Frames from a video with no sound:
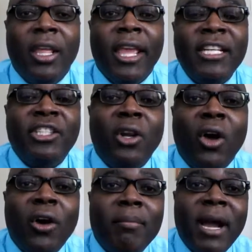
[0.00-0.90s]
Yes, you
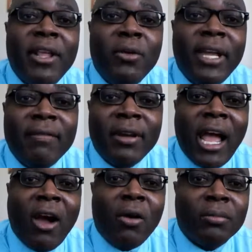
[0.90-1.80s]
lower the money you're giving
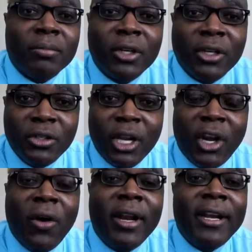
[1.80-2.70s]
out because you
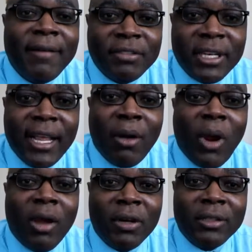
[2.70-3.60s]
can lower the deficit that
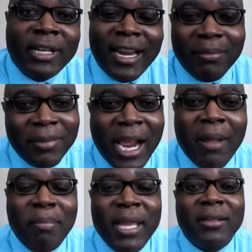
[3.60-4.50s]
way, not
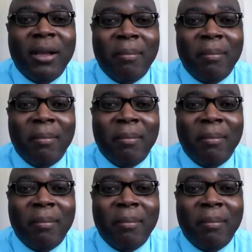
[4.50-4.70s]
a big